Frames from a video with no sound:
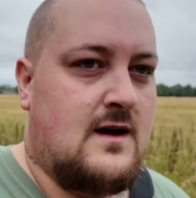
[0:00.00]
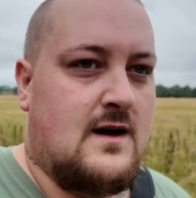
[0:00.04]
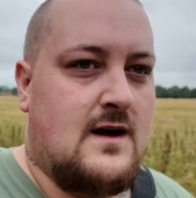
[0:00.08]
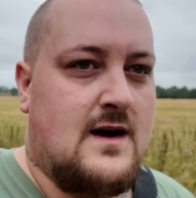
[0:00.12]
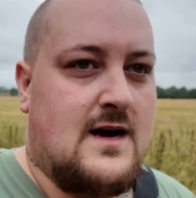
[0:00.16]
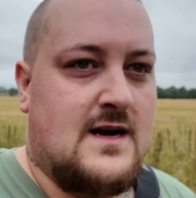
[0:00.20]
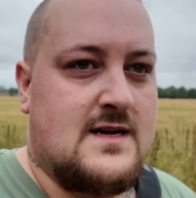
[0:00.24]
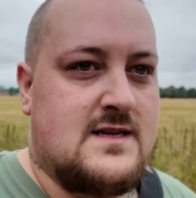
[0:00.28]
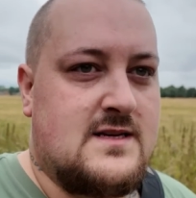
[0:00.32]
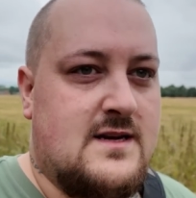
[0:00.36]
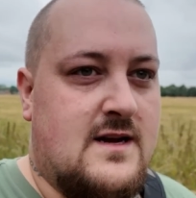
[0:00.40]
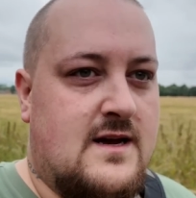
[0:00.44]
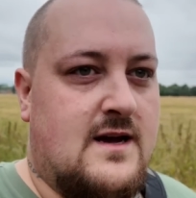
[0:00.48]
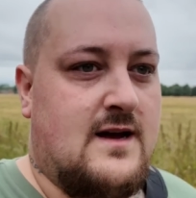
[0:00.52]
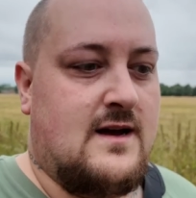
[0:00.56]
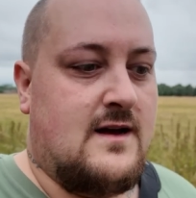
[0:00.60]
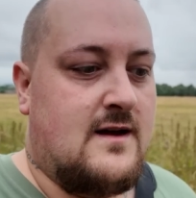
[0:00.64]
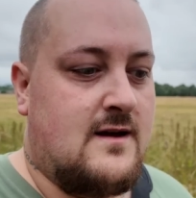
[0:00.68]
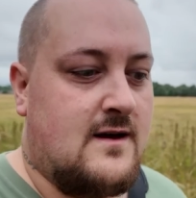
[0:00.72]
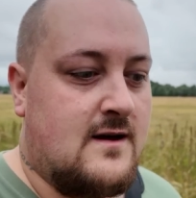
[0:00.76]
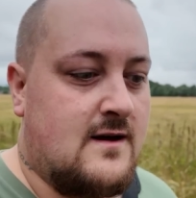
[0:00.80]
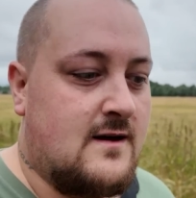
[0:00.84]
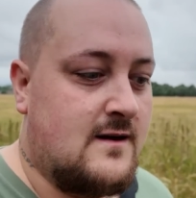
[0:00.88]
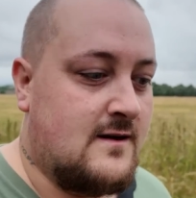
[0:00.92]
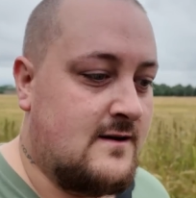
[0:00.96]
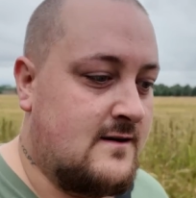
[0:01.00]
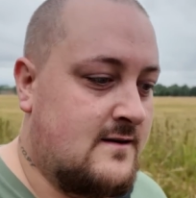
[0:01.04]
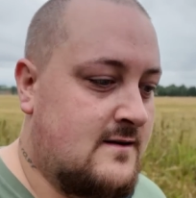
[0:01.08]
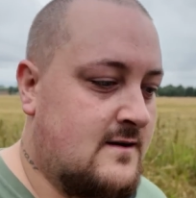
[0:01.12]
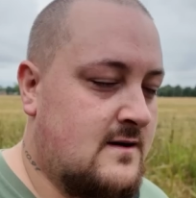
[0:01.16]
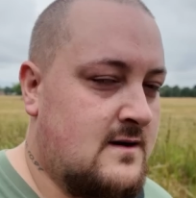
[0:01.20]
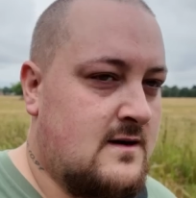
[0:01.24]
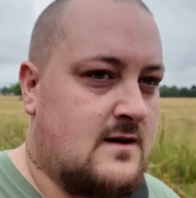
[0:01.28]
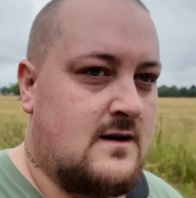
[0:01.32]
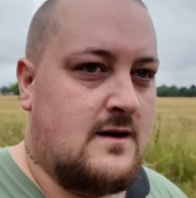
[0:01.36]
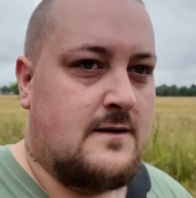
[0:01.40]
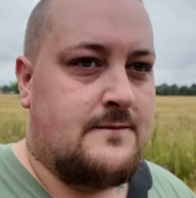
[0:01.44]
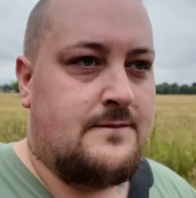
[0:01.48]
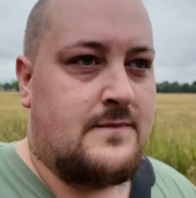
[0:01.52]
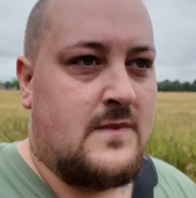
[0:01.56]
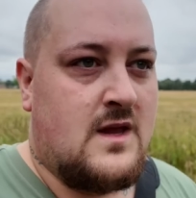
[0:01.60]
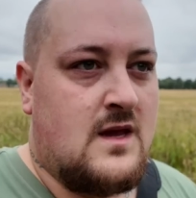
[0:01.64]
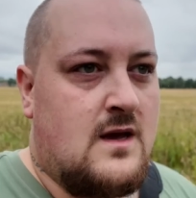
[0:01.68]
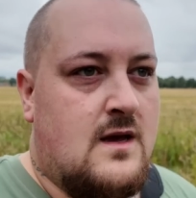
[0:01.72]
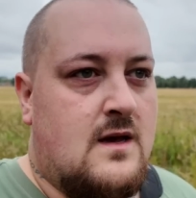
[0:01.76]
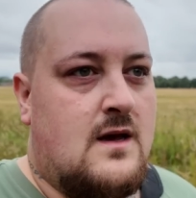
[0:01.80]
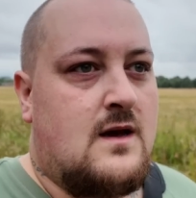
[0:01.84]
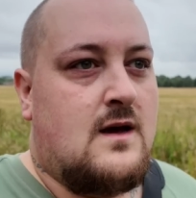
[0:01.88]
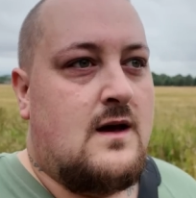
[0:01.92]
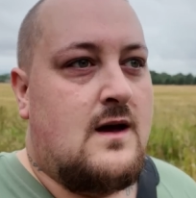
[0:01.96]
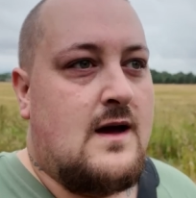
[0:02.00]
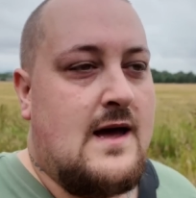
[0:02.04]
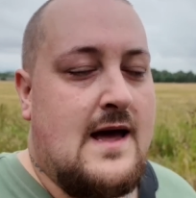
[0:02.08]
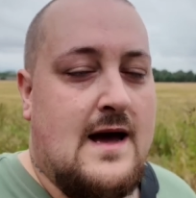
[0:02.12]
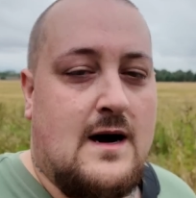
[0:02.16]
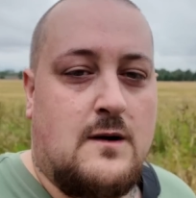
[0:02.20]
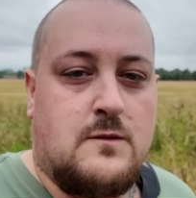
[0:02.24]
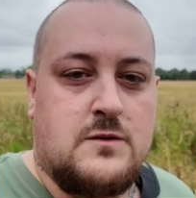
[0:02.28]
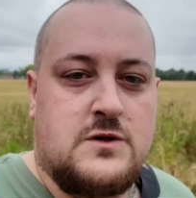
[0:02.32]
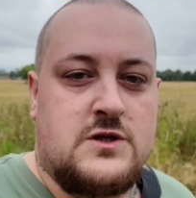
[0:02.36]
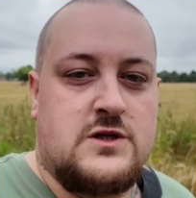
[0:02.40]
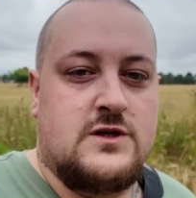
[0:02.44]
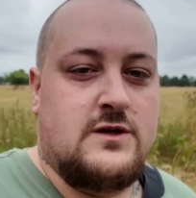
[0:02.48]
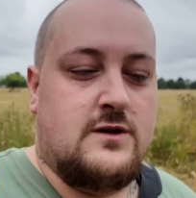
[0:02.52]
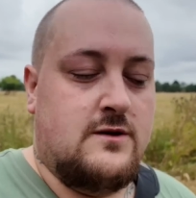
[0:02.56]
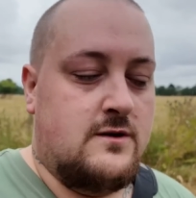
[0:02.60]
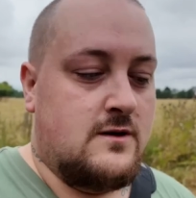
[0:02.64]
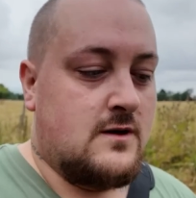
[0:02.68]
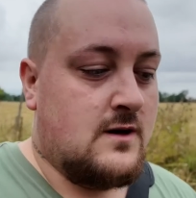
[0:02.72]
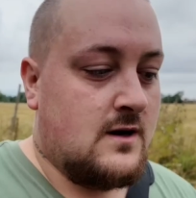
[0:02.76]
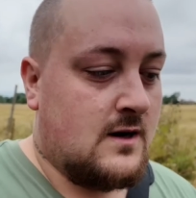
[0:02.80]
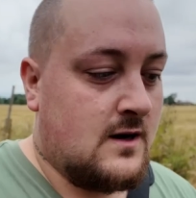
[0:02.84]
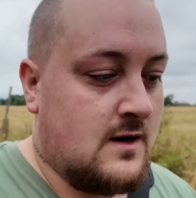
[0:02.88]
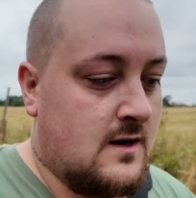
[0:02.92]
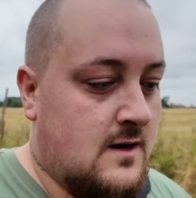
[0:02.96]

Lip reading: has helped you